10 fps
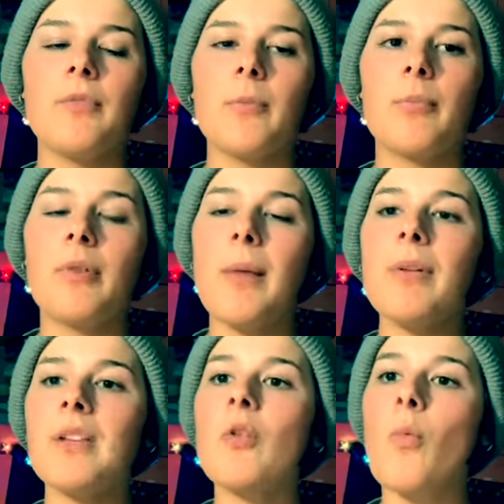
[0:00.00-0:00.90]

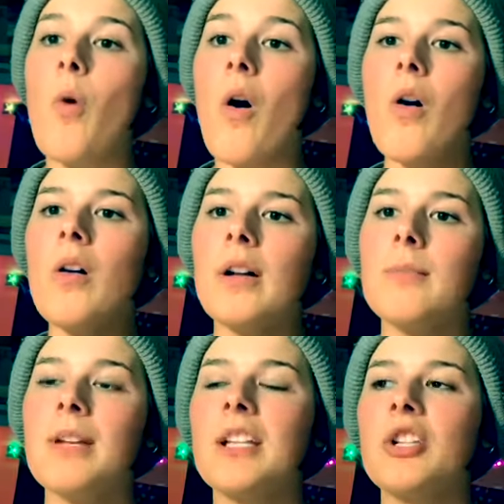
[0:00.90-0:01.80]
prepping the wall
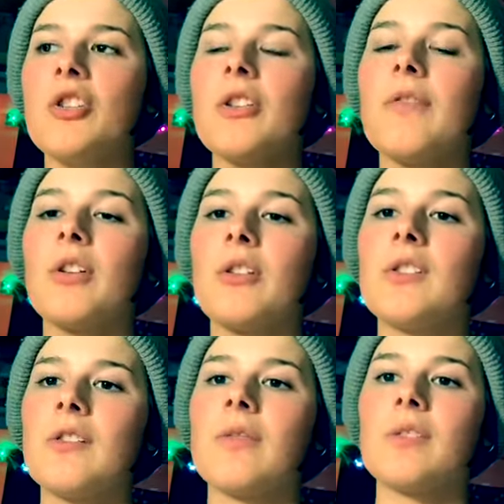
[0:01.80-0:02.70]
and making sure you have a good
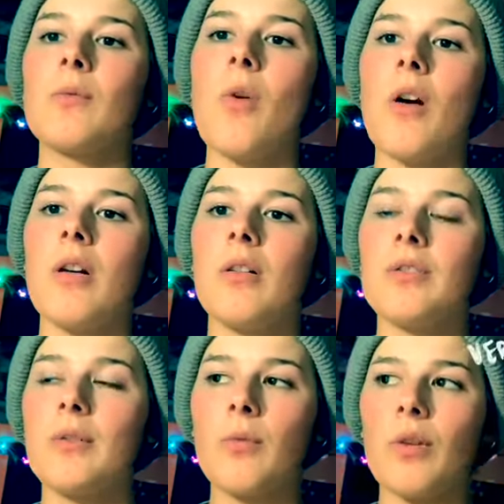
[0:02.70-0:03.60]
surface
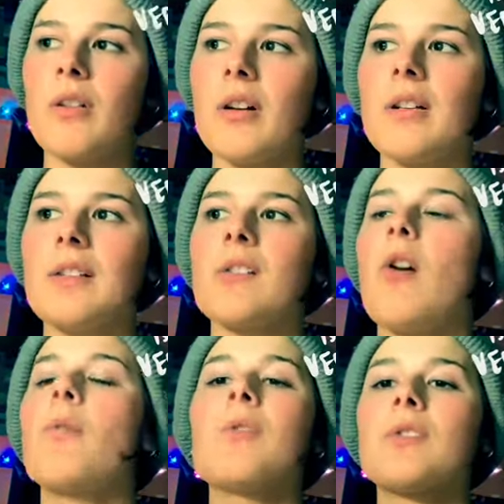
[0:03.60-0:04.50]
to work on is
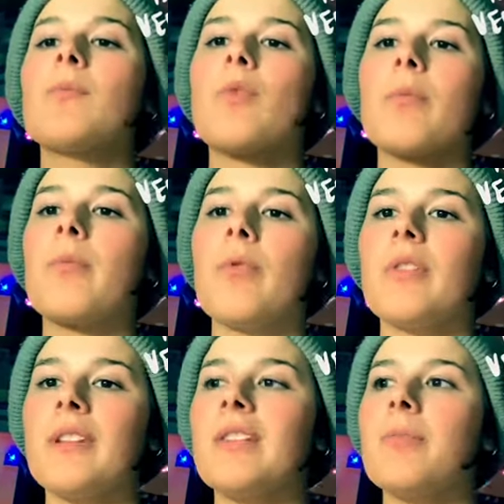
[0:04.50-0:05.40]
almost more
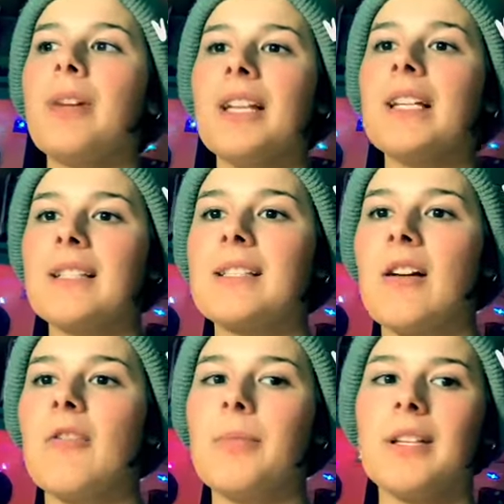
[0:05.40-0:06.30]
important than the painting
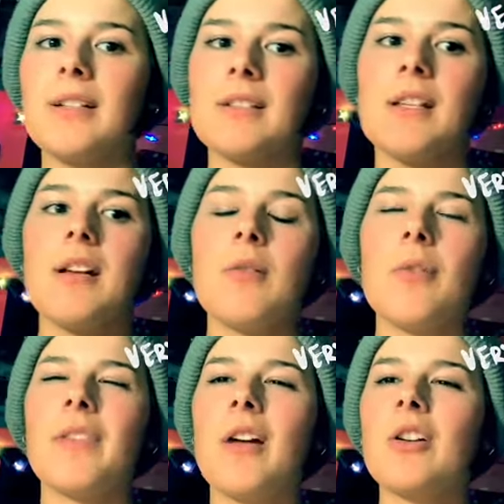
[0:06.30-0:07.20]
itself, because
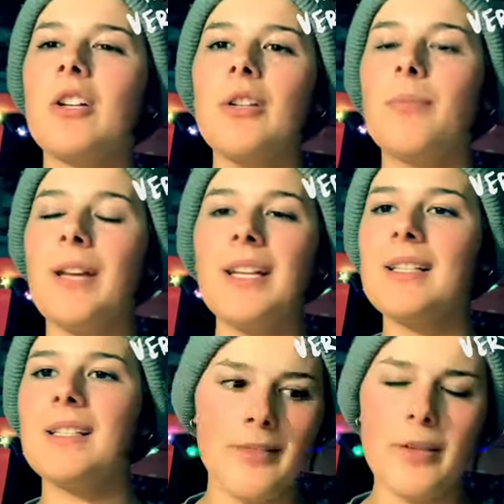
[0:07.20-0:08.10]
without a good
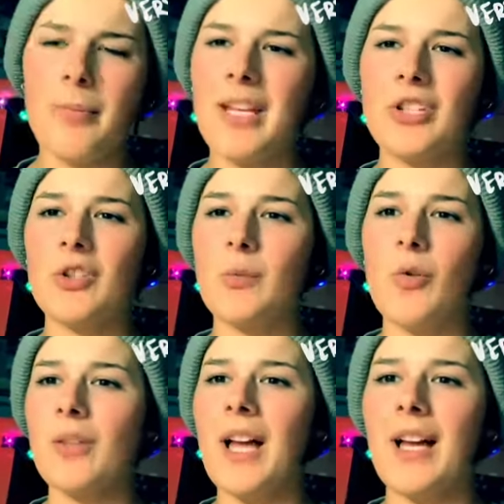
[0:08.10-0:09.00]
base, the paint just
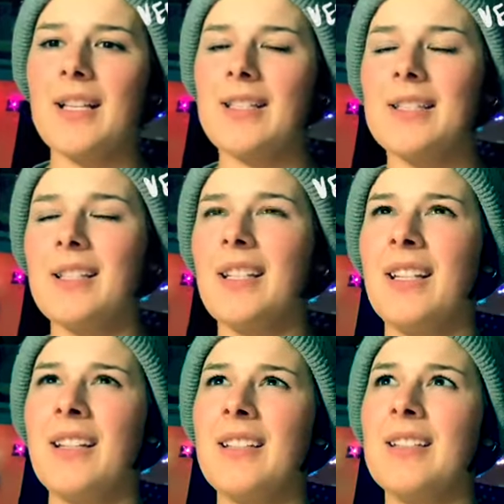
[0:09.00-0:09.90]
won't last,
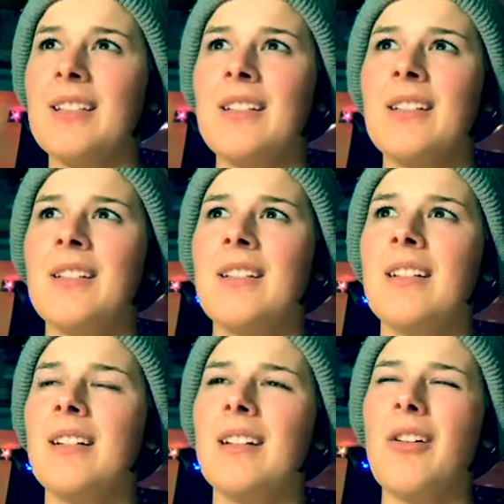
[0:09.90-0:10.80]
and
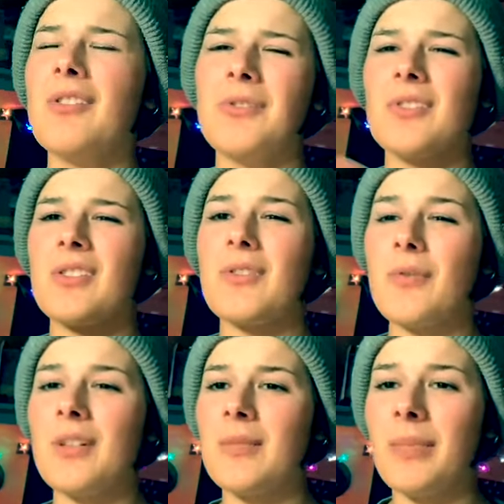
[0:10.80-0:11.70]
also it's just
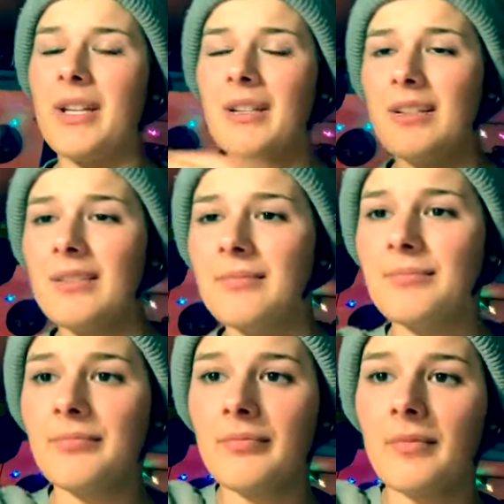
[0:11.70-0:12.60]
annoying to paint on
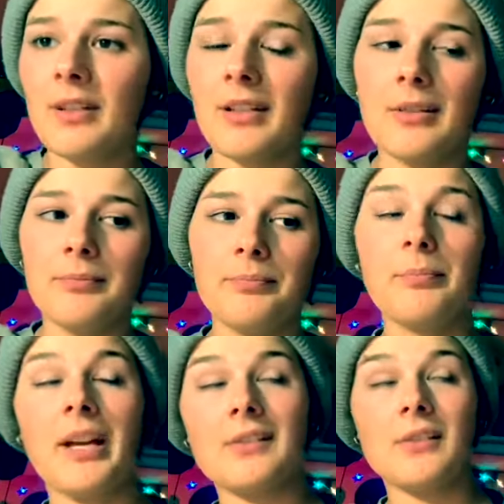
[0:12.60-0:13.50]
a
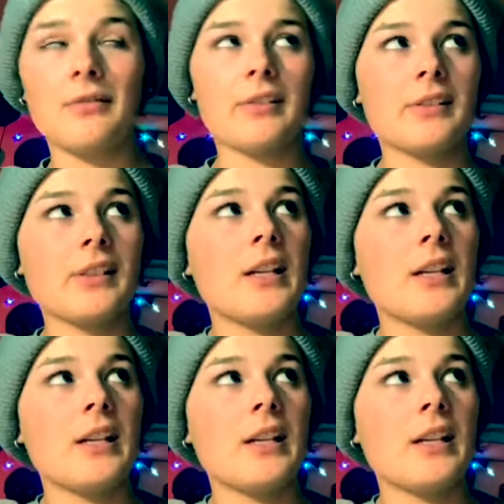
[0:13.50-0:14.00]
bad surface.